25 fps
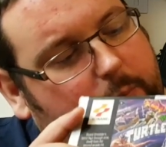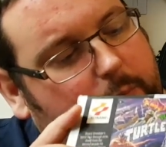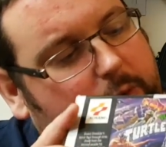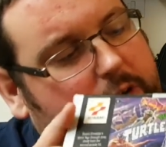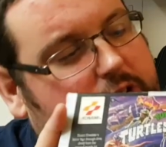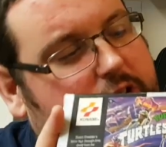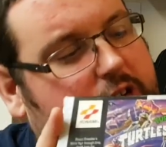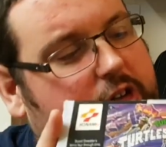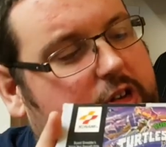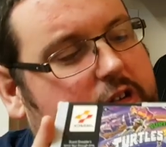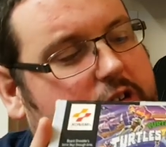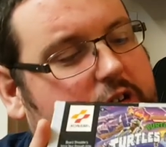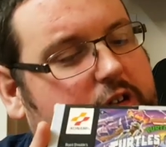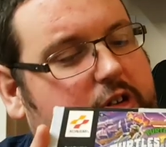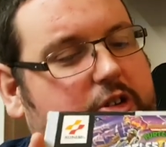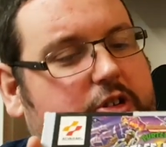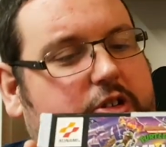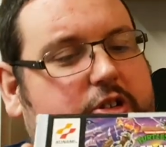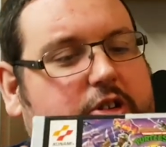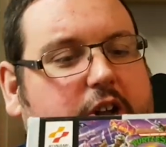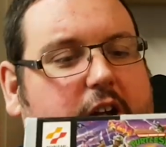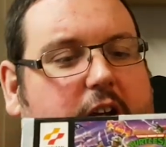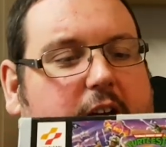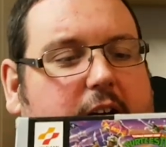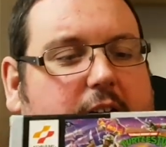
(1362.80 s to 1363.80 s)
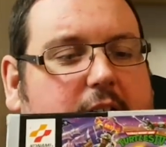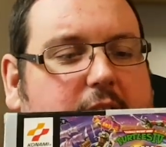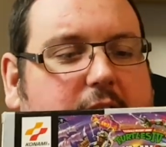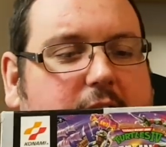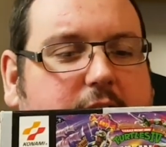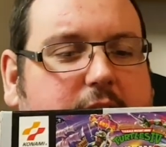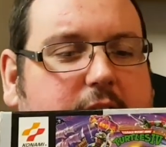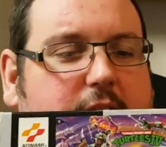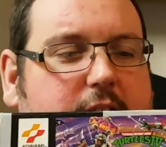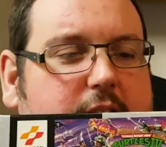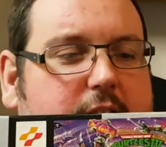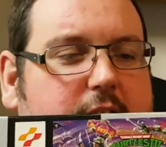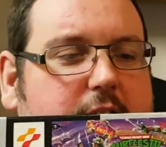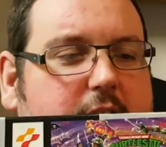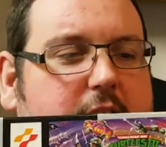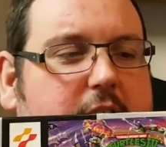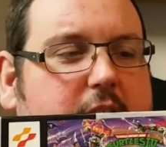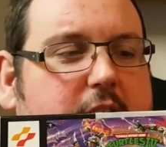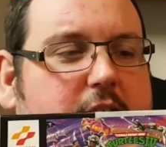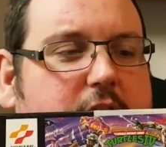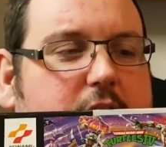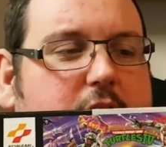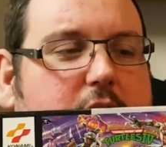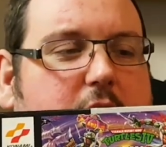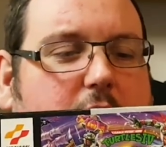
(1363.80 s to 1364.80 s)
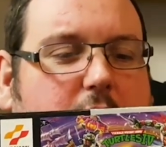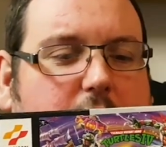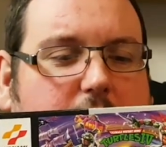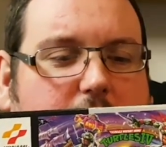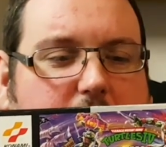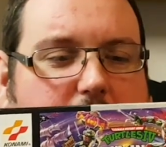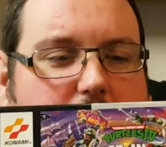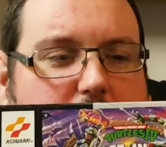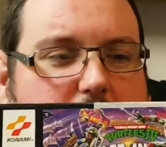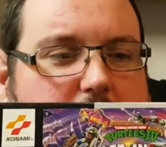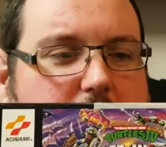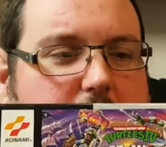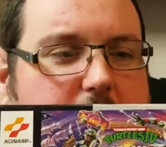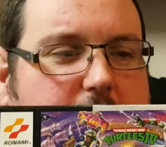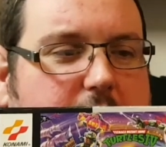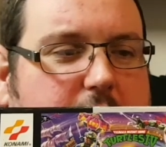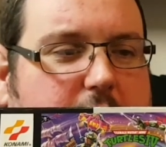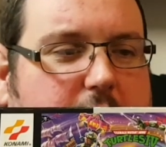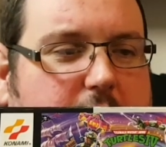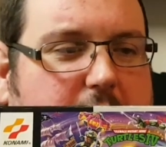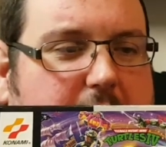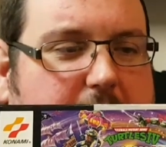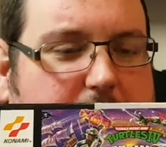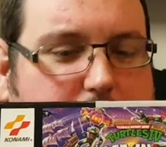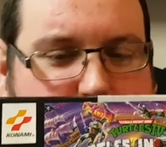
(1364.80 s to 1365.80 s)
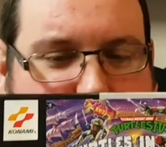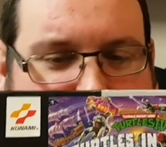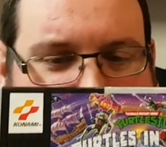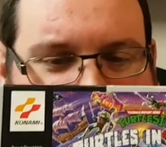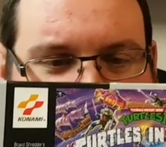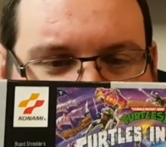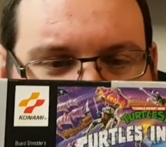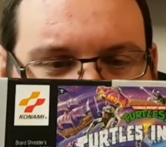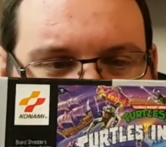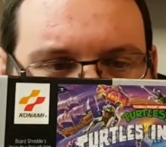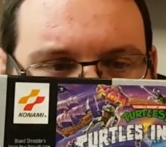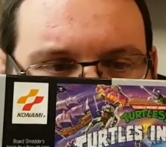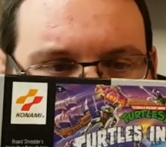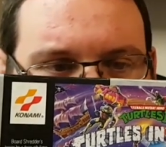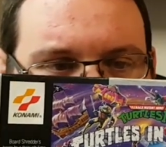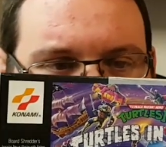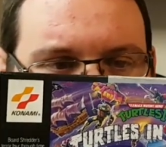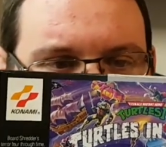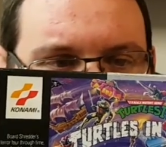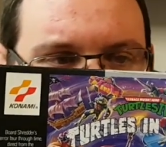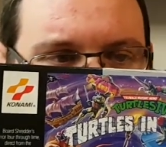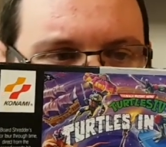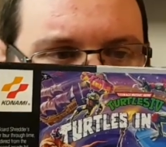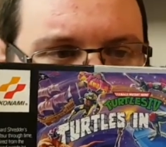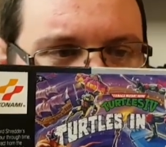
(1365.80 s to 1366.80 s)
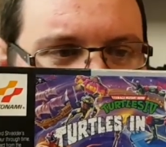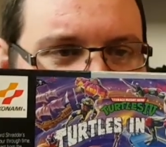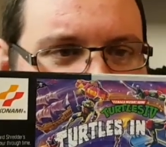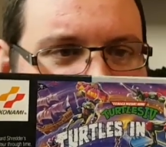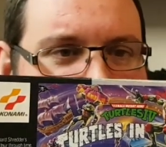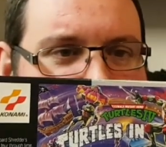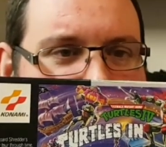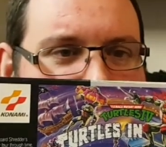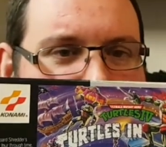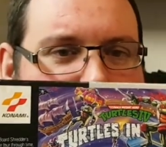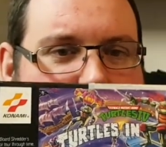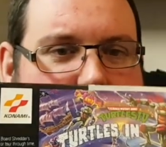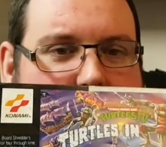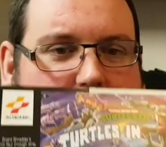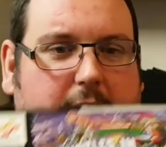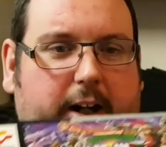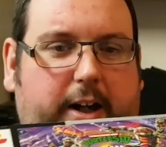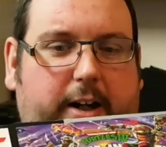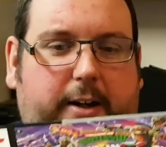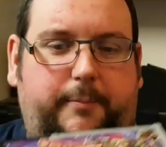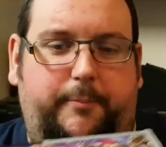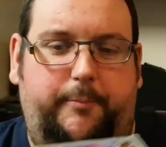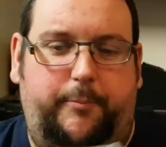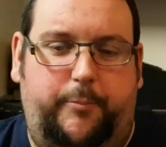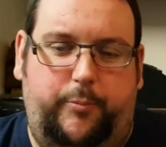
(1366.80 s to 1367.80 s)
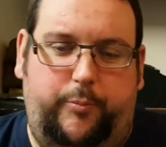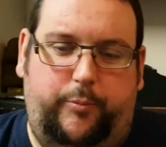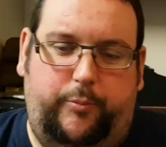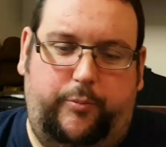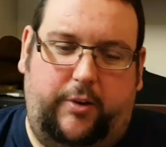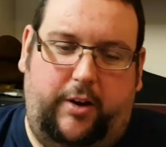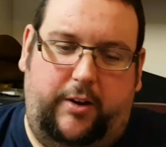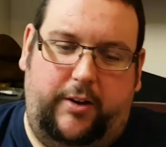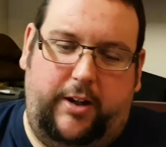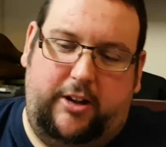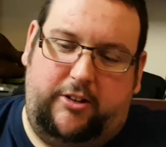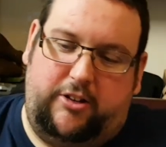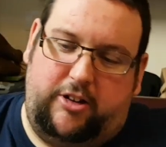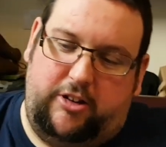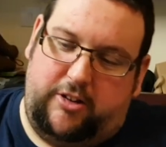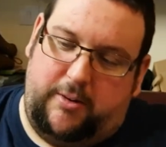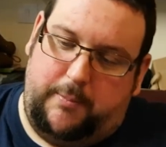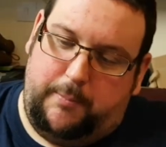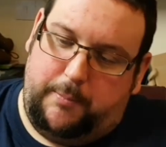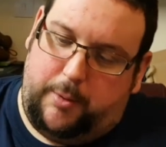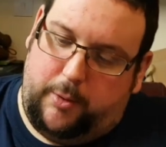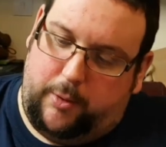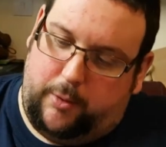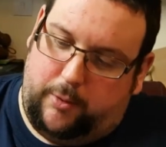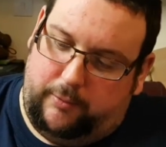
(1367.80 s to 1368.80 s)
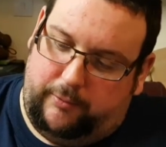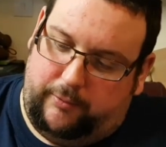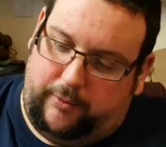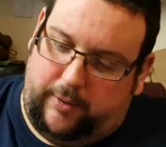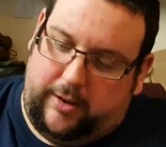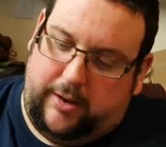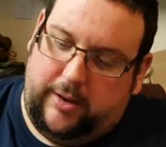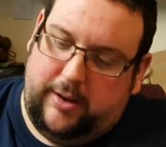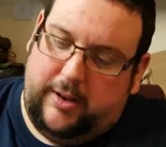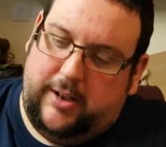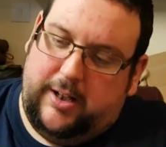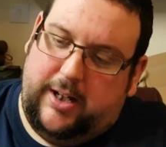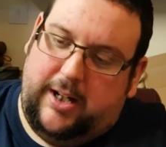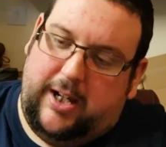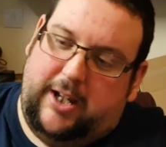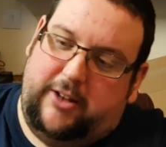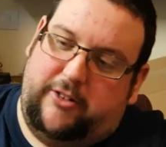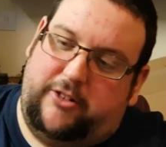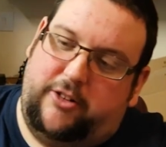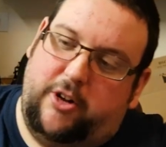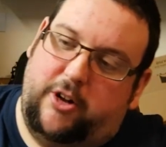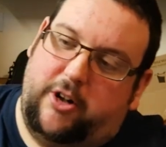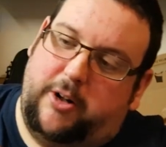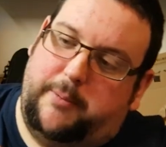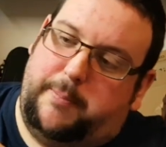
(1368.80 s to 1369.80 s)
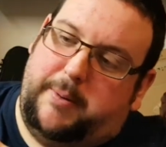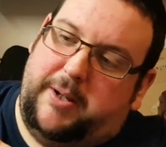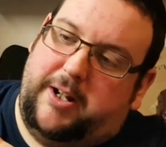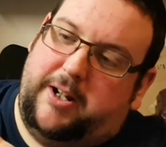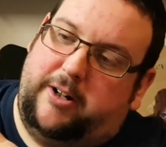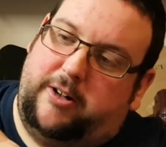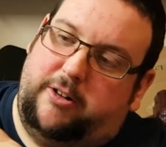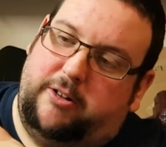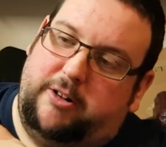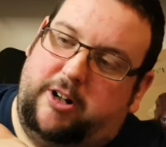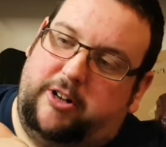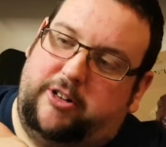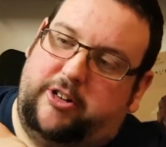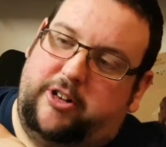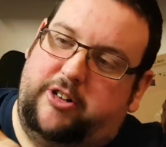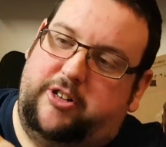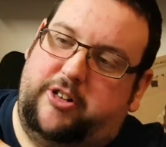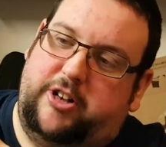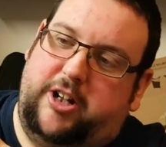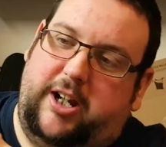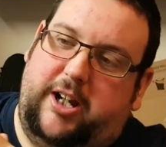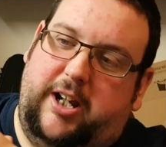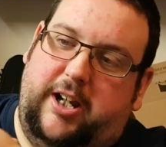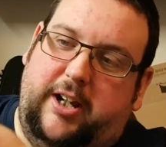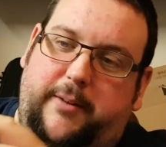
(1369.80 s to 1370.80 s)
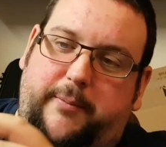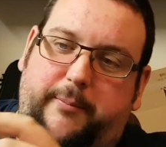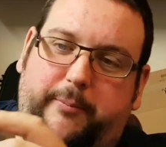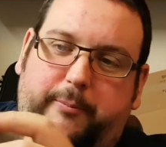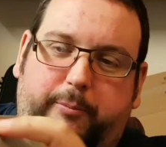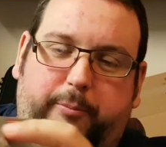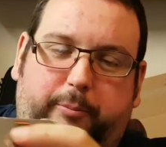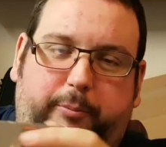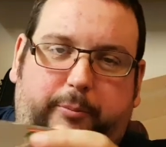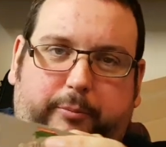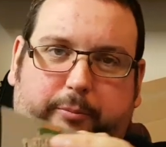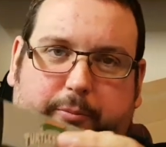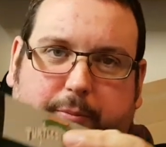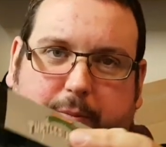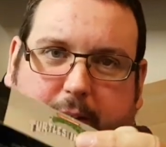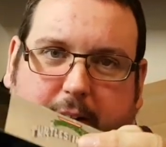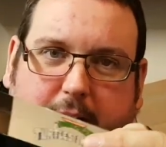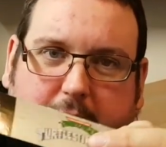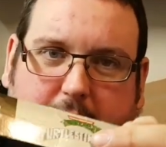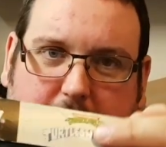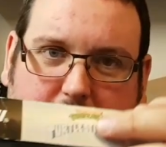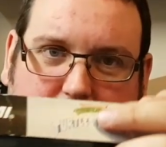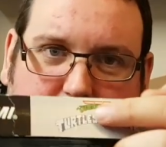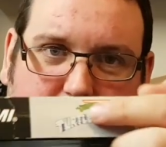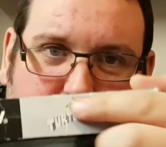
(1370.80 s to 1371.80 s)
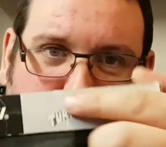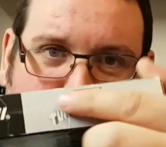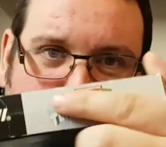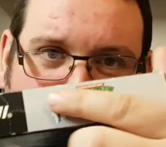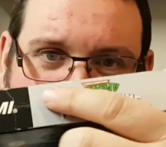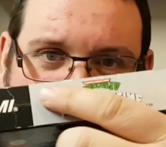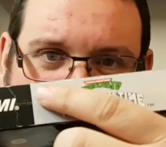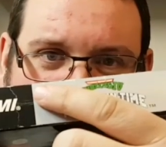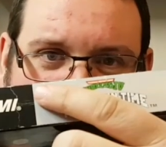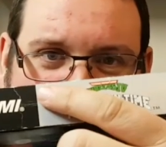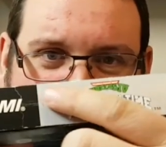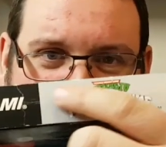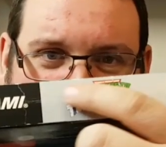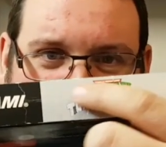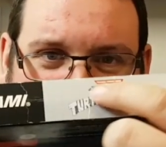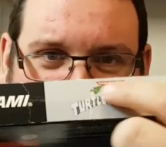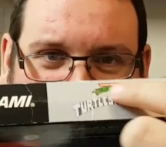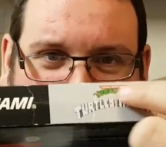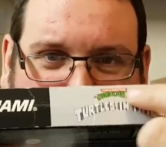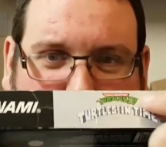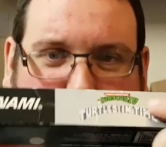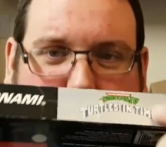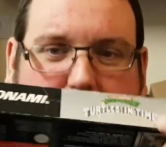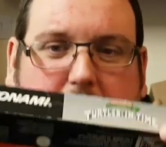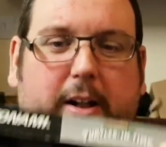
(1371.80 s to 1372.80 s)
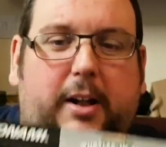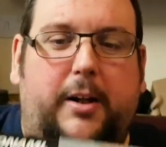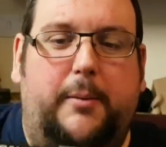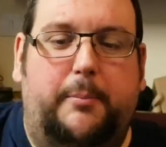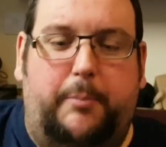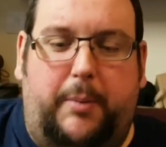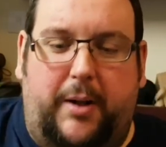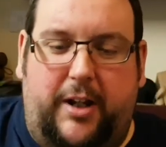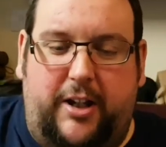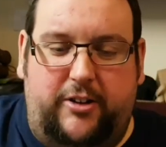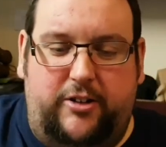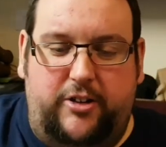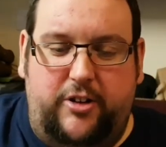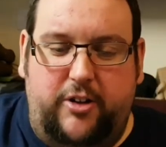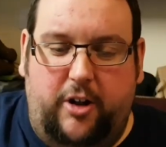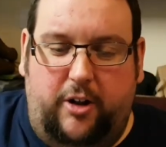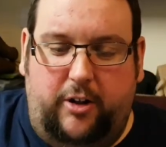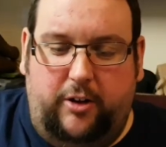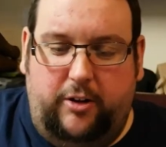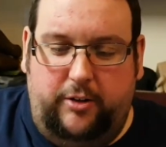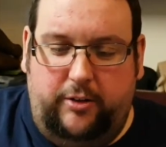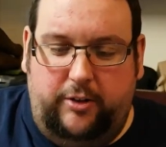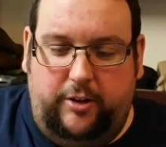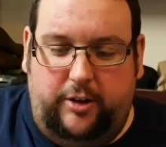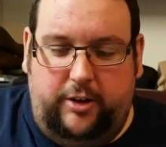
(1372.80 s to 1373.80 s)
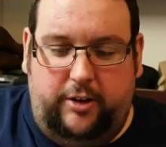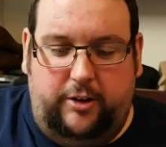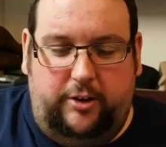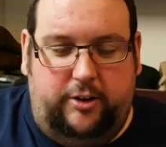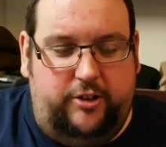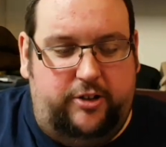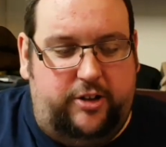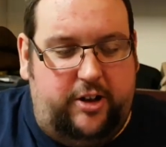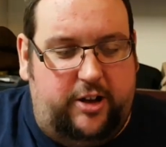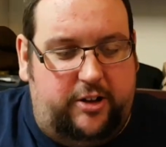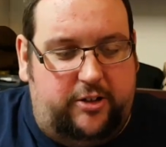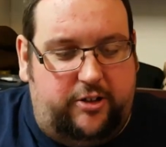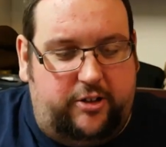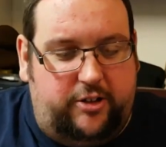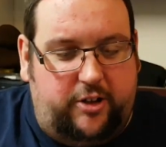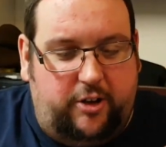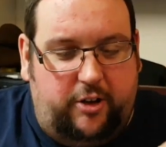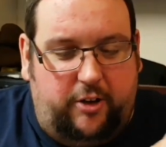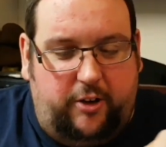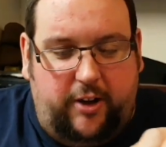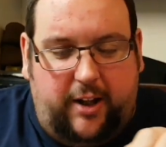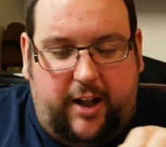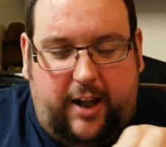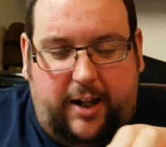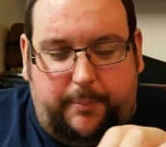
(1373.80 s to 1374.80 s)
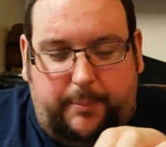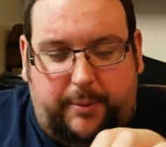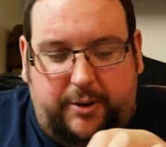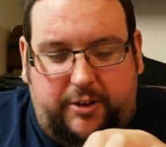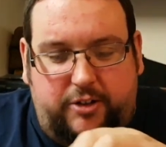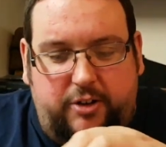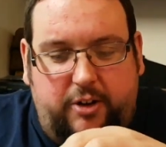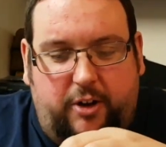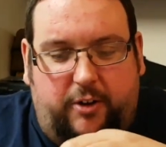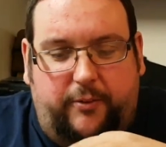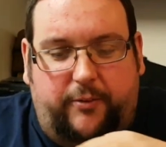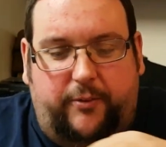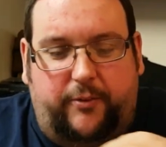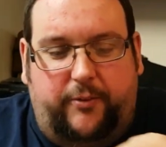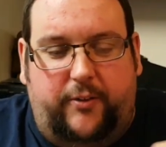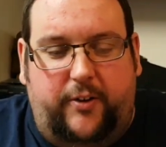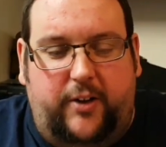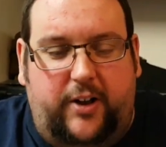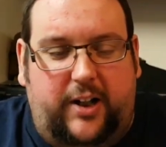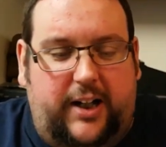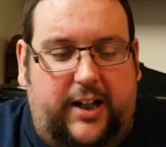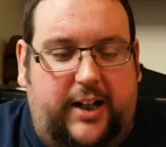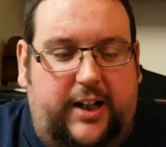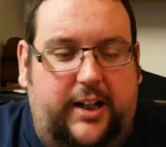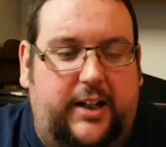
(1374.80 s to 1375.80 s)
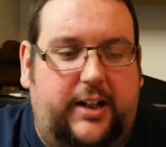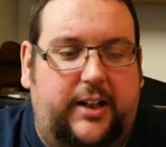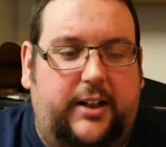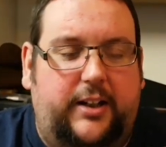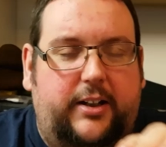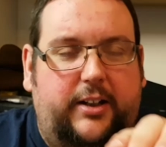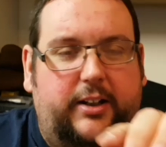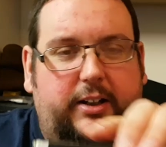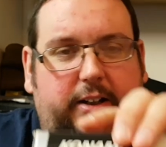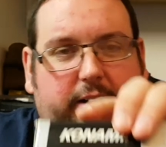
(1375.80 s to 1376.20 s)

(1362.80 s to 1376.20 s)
which isn't not an absolute nightmare. This is important thing. It's got a bit of crushage here, a little bit. But it's not, you can see it's gone there, but it's not fully